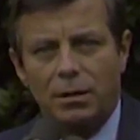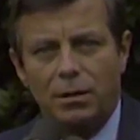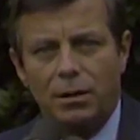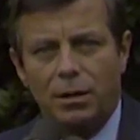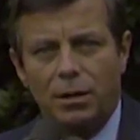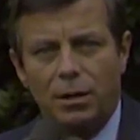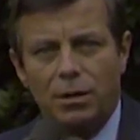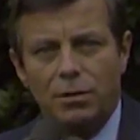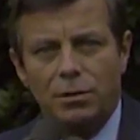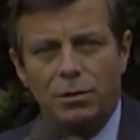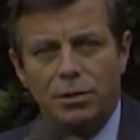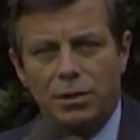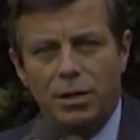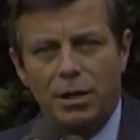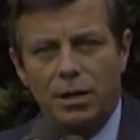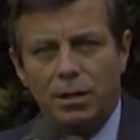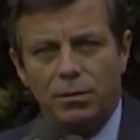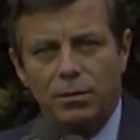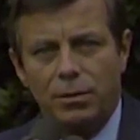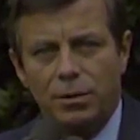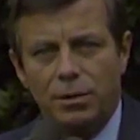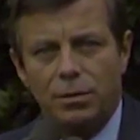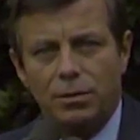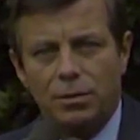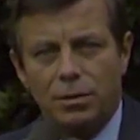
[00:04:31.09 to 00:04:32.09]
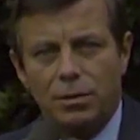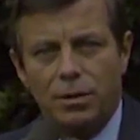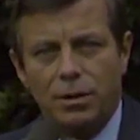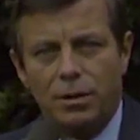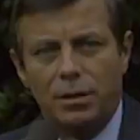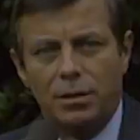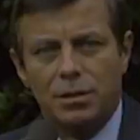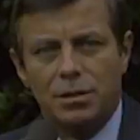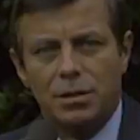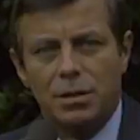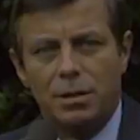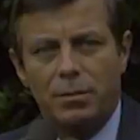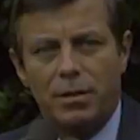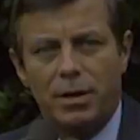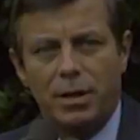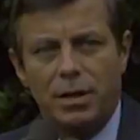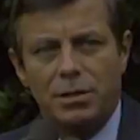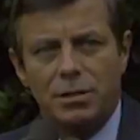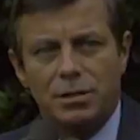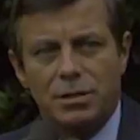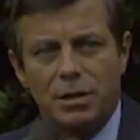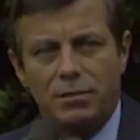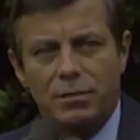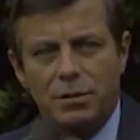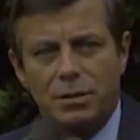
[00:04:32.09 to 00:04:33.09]
to negotiate when you're talking to
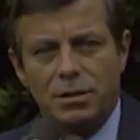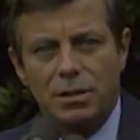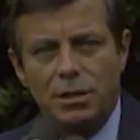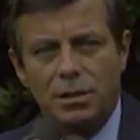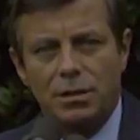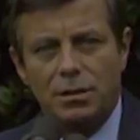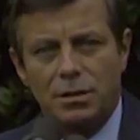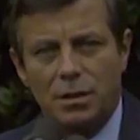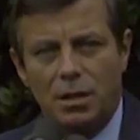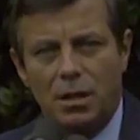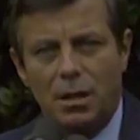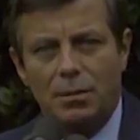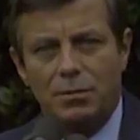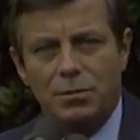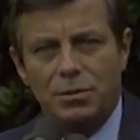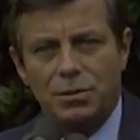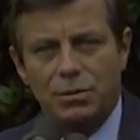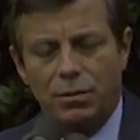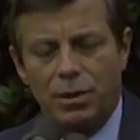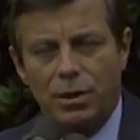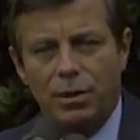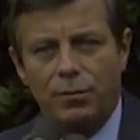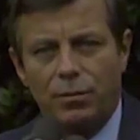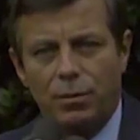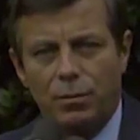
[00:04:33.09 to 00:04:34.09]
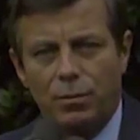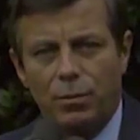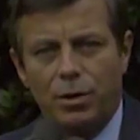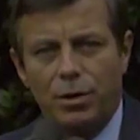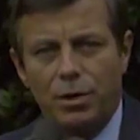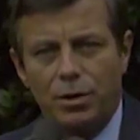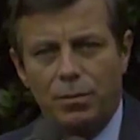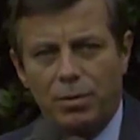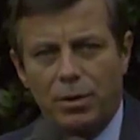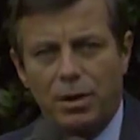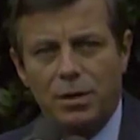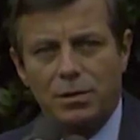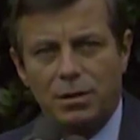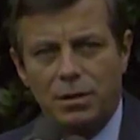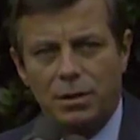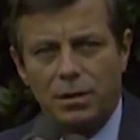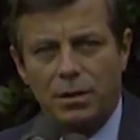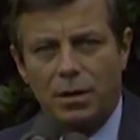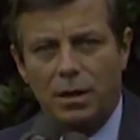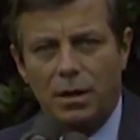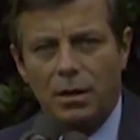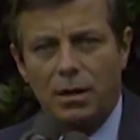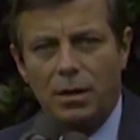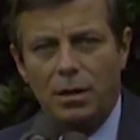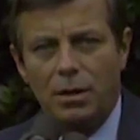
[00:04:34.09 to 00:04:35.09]
somebody 17 times away from where you presently
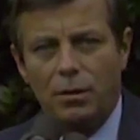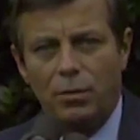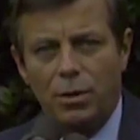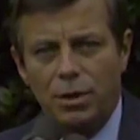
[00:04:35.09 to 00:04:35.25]
are.